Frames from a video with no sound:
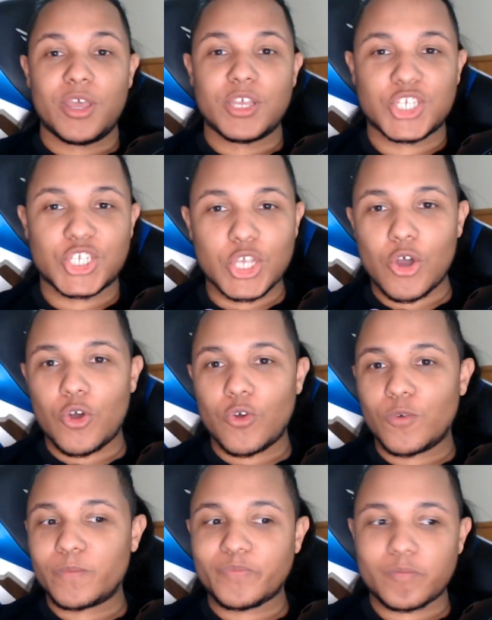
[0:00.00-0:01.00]

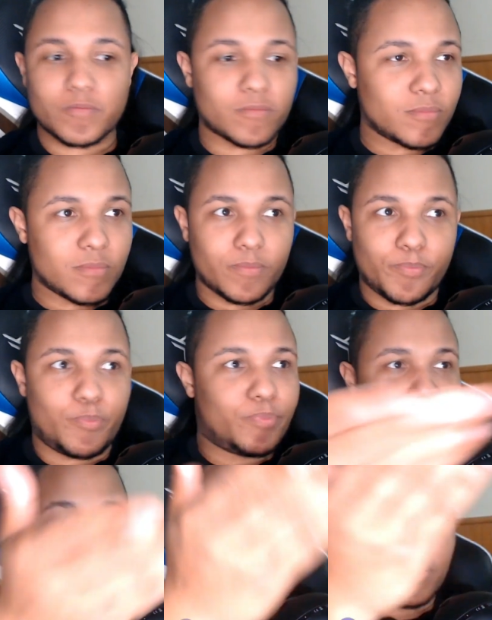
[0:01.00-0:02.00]
So
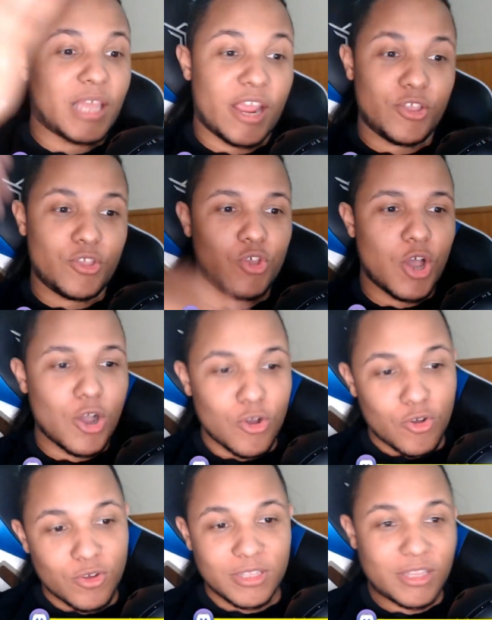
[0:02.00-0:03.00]
there you go.